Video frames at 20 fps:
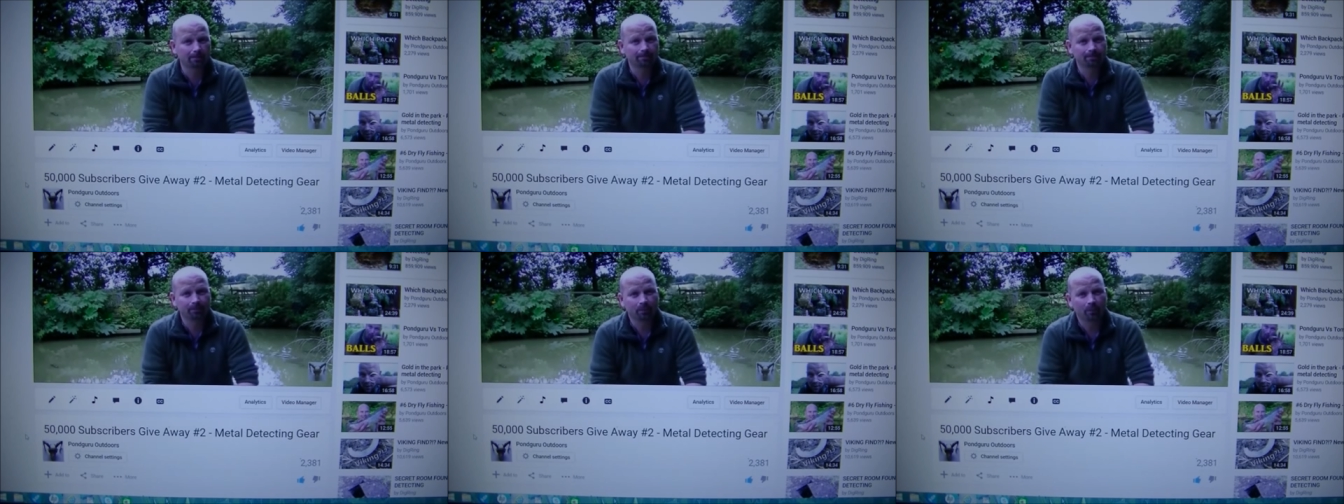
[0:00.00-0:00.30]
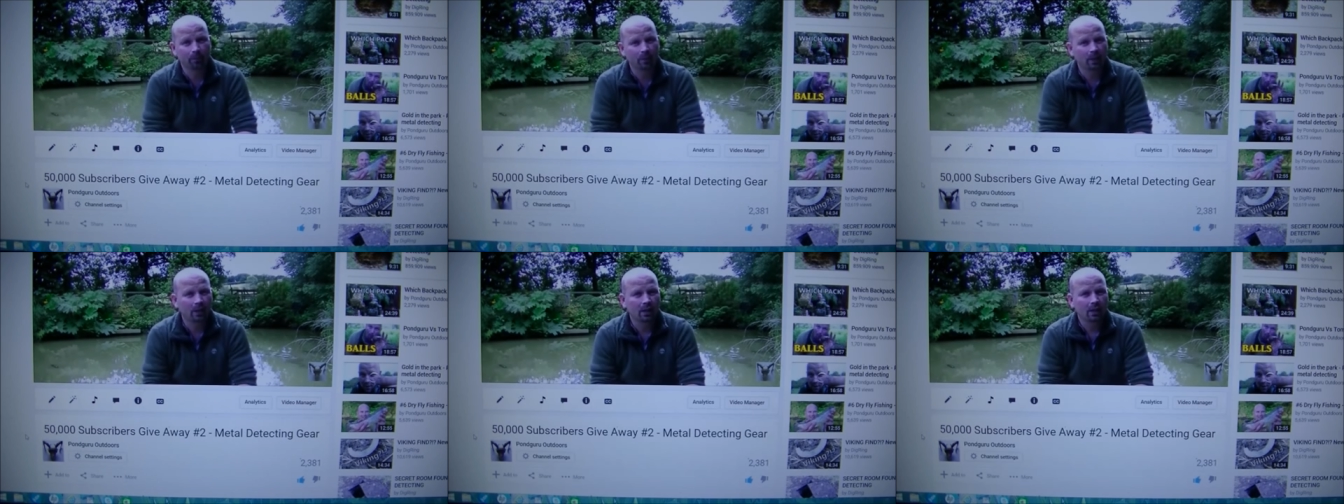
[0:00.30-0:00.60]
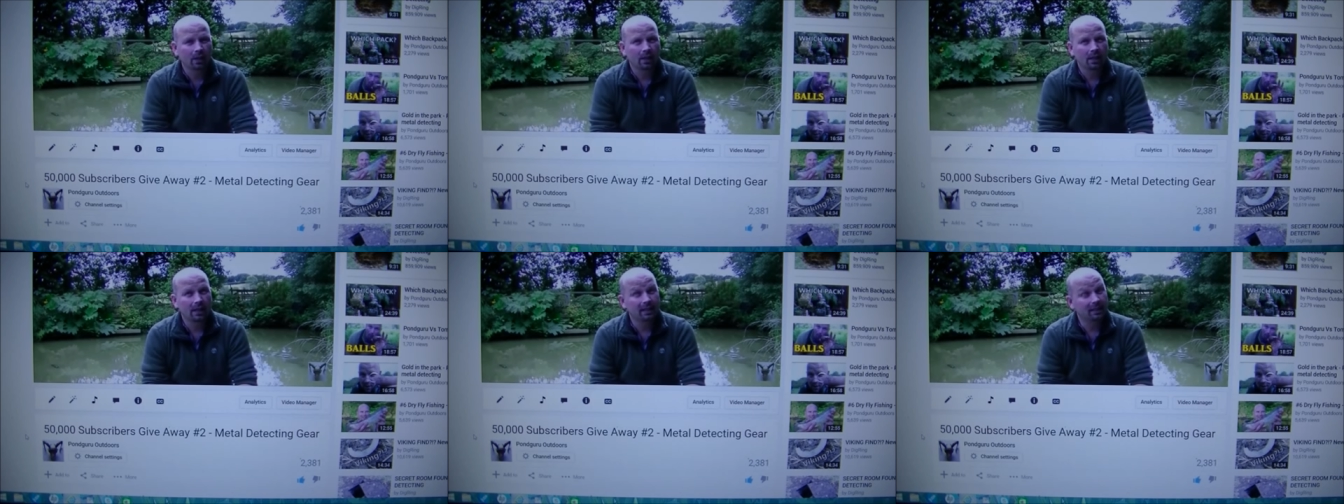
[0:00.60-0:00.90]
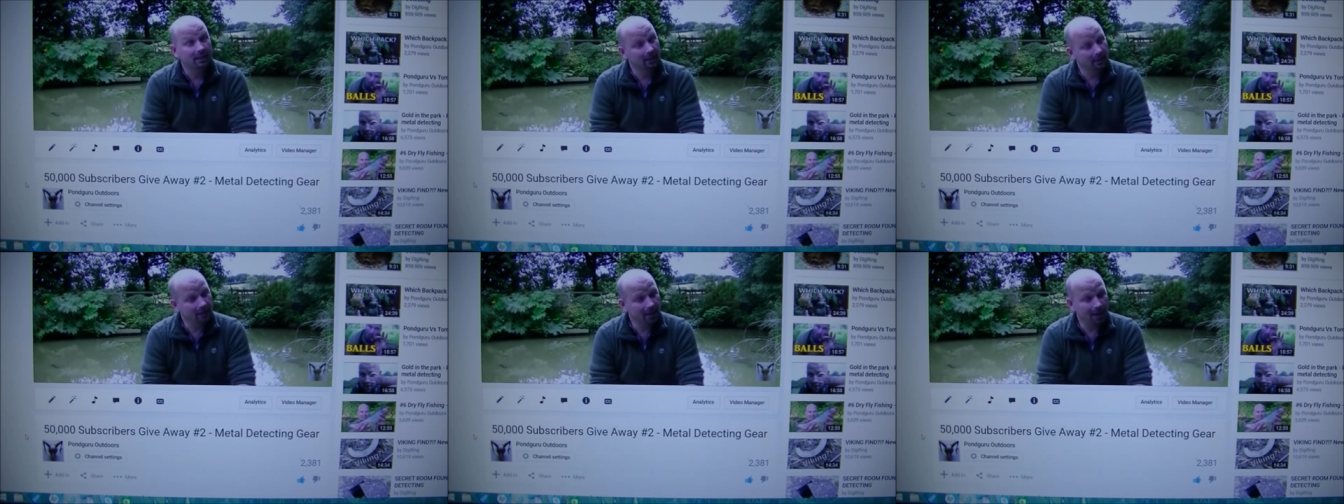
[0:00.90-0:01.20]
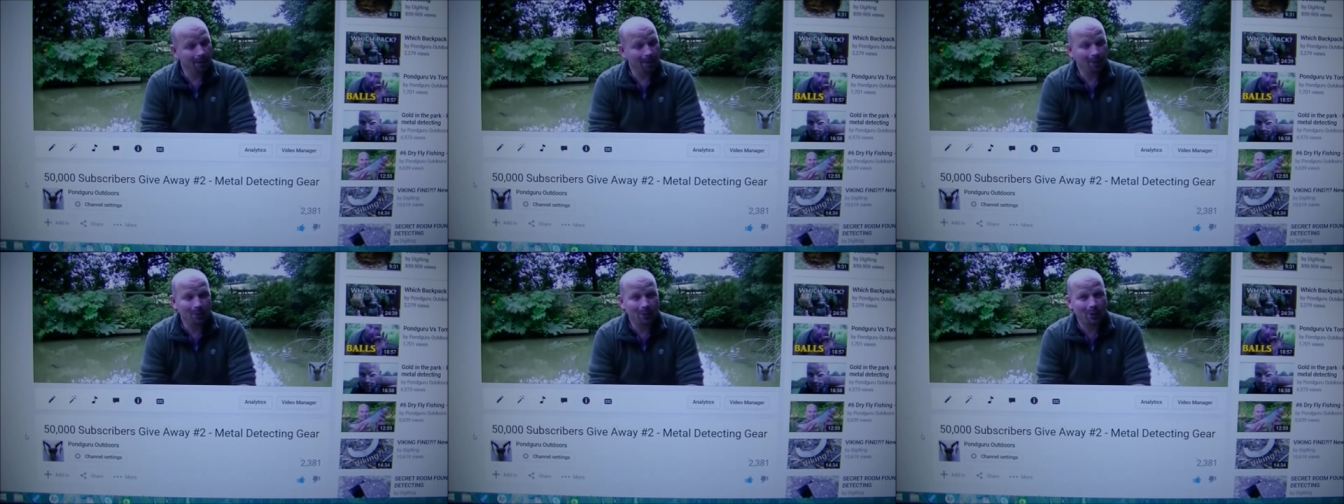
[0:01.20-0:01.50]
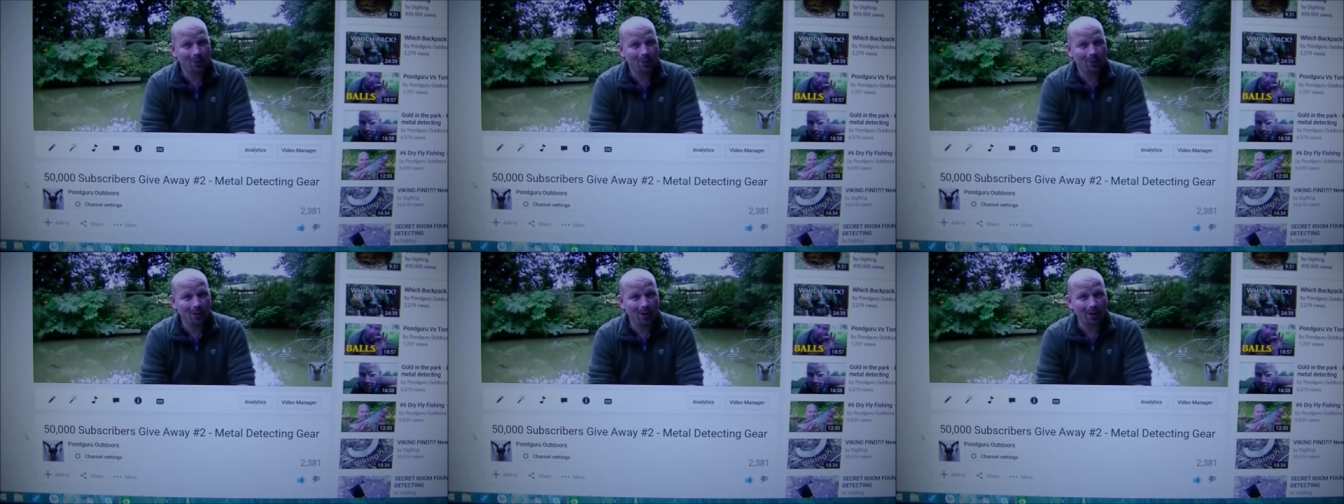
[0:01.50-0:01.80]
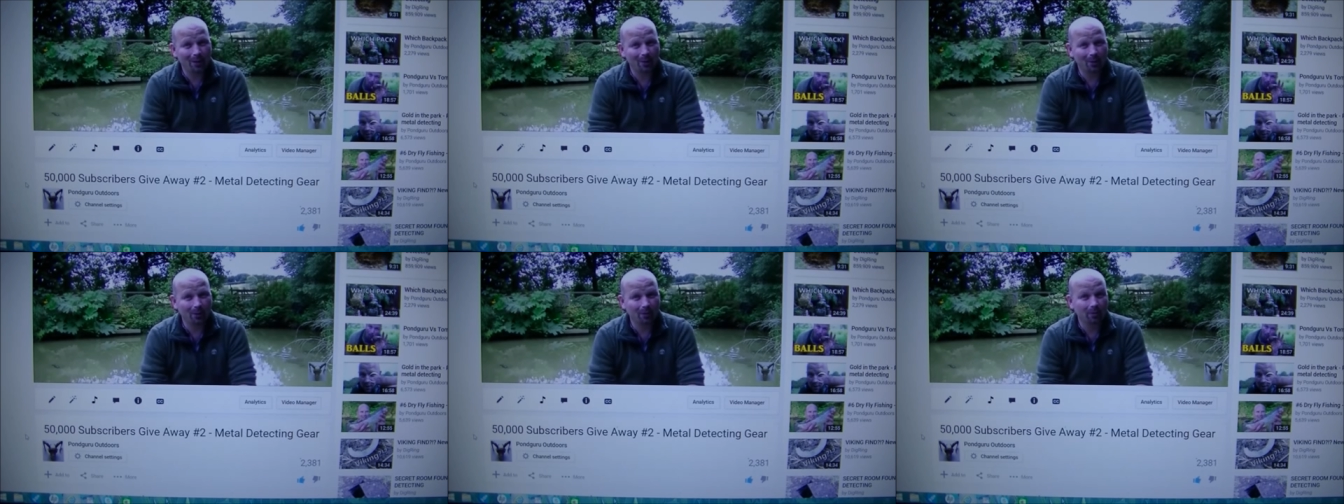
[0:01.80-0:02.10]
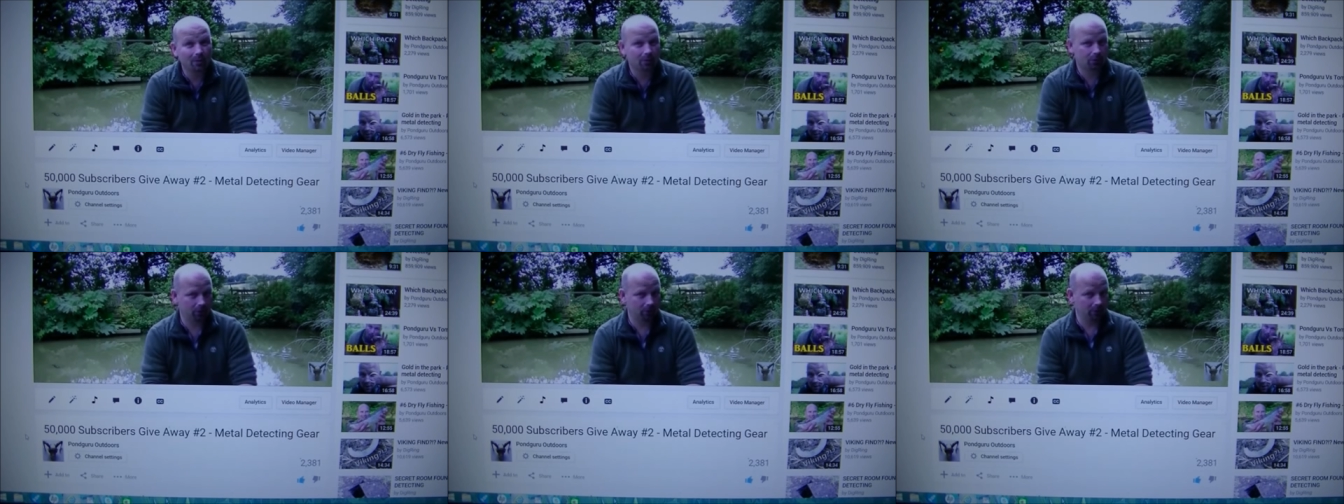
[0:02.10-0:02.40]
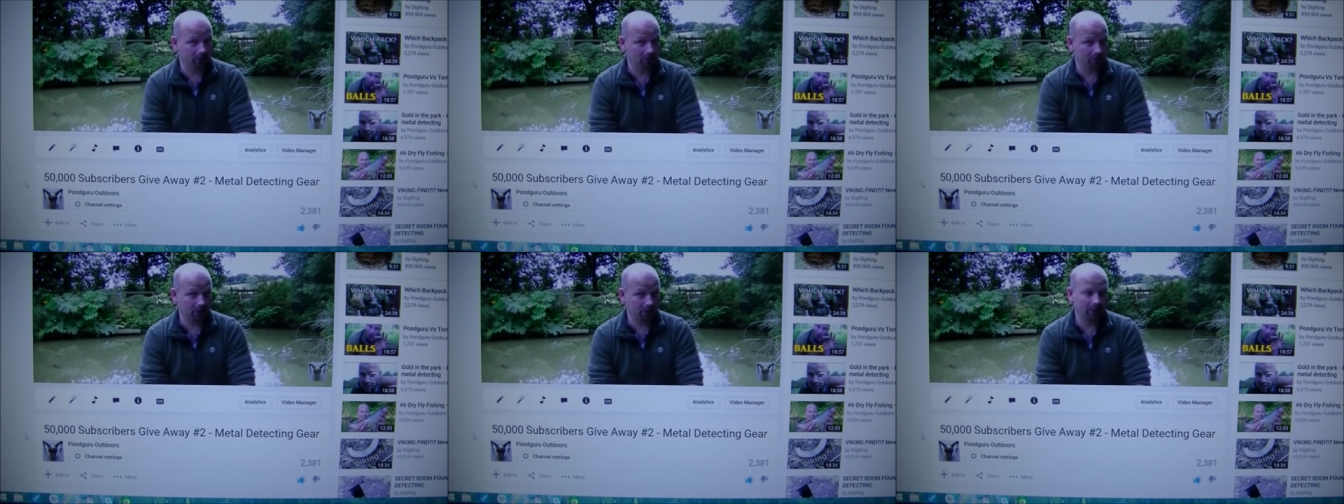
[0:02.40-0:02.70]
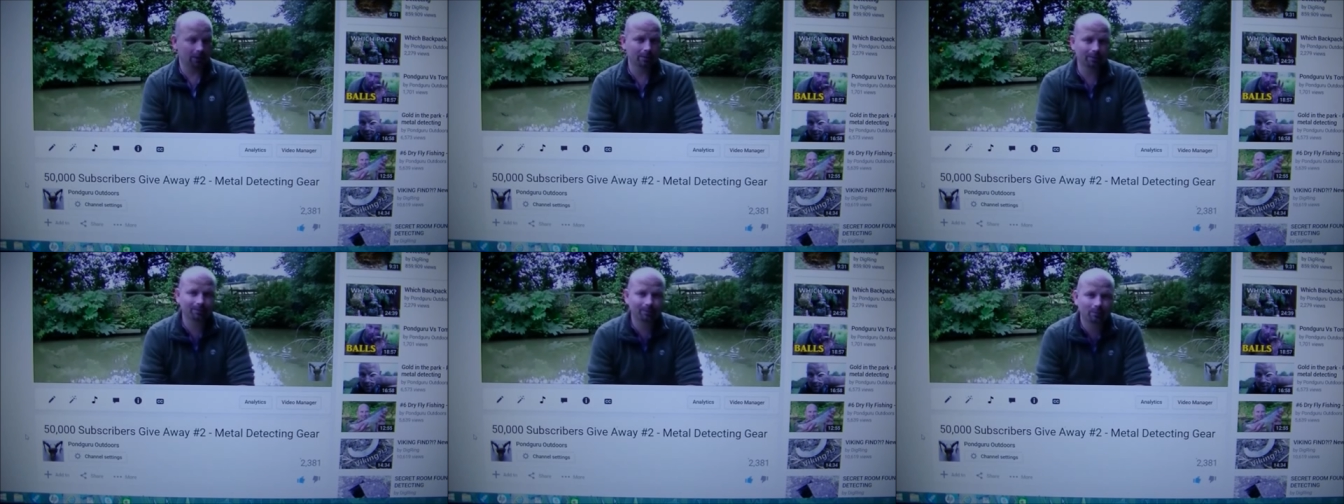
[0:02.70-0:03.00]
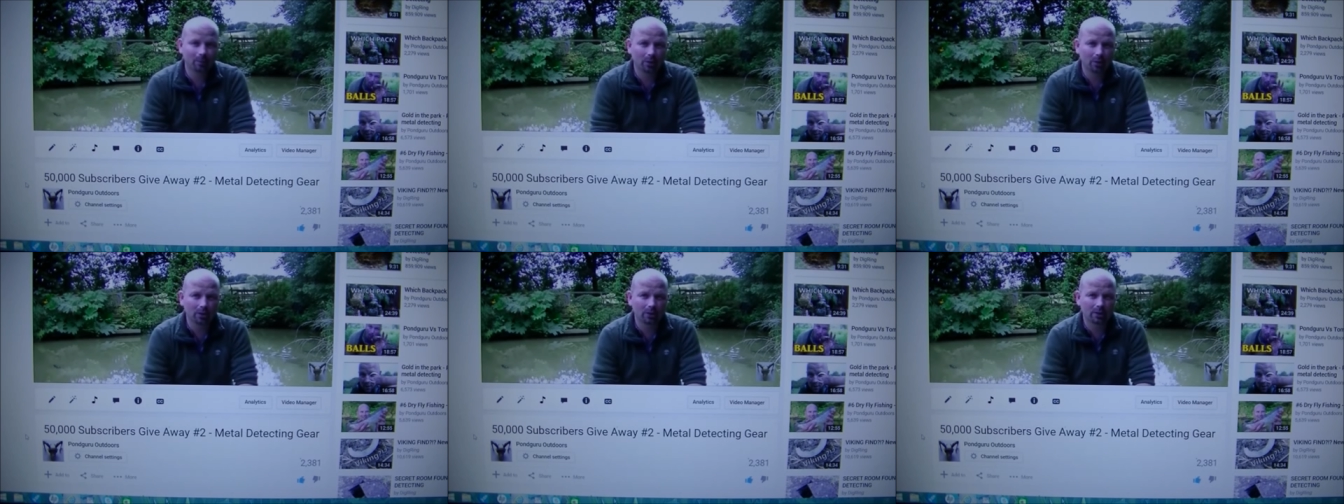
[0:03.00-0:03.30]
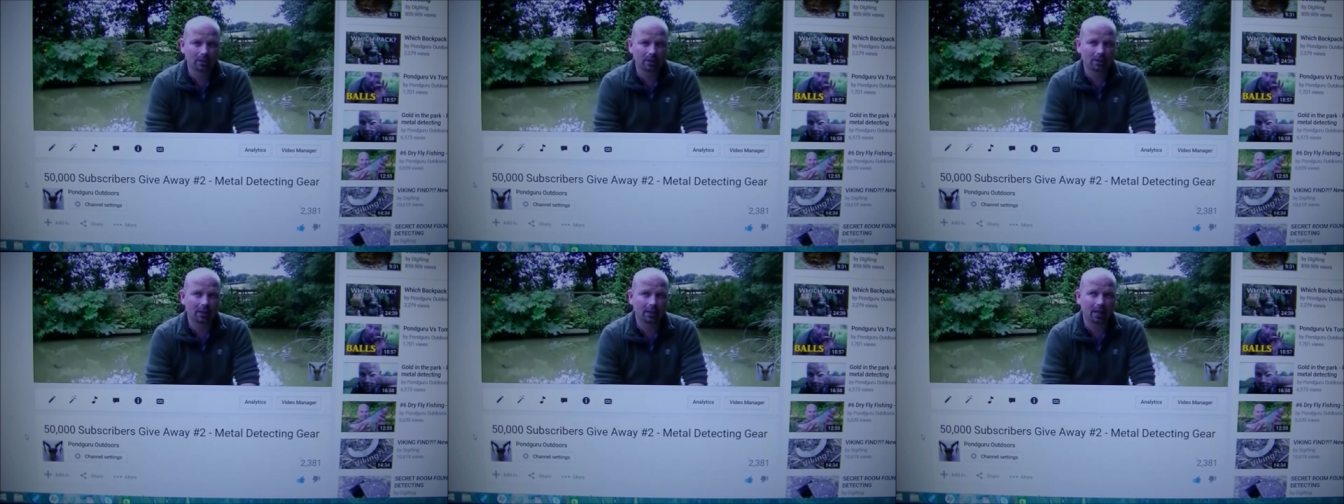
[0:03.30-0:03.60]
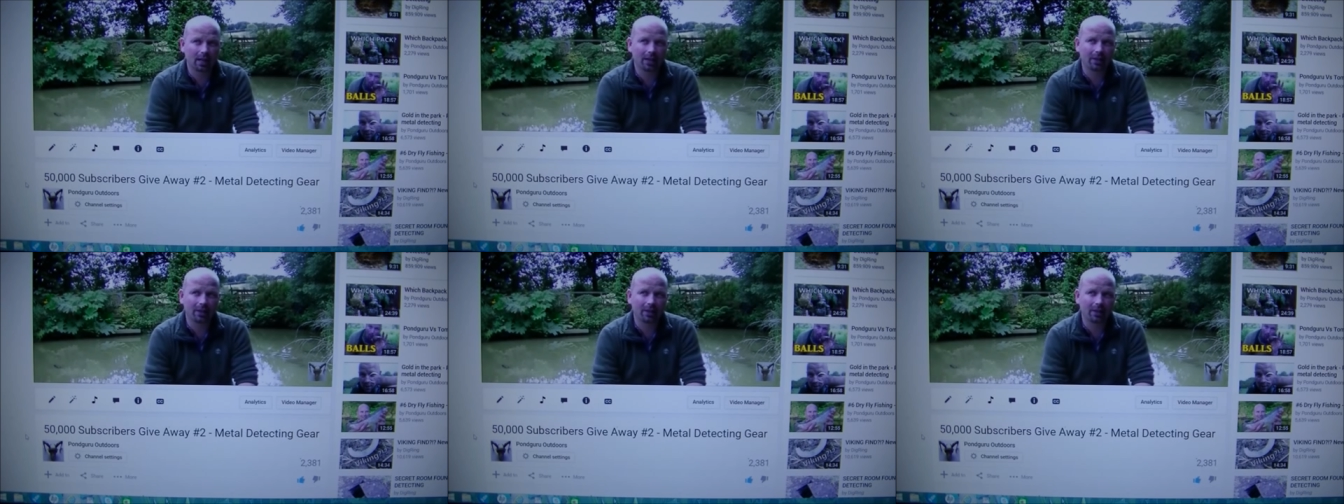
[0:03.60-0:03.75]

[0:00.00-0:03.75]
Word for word: I'm hoping now that when I delete the original giveaway videos,